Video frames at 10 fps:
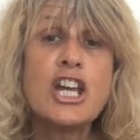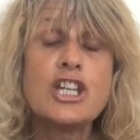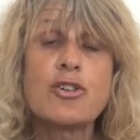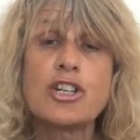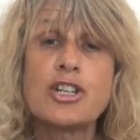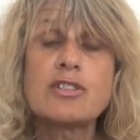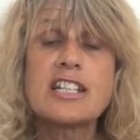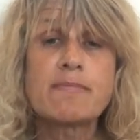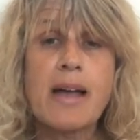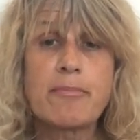you can use
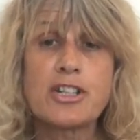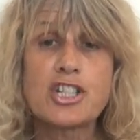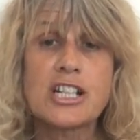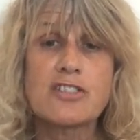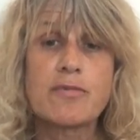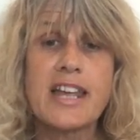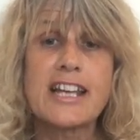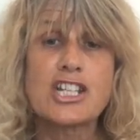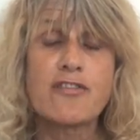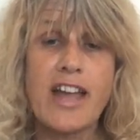these memory tricks from the
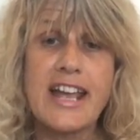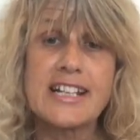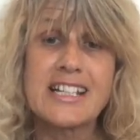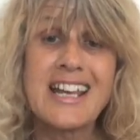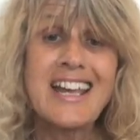age of 8,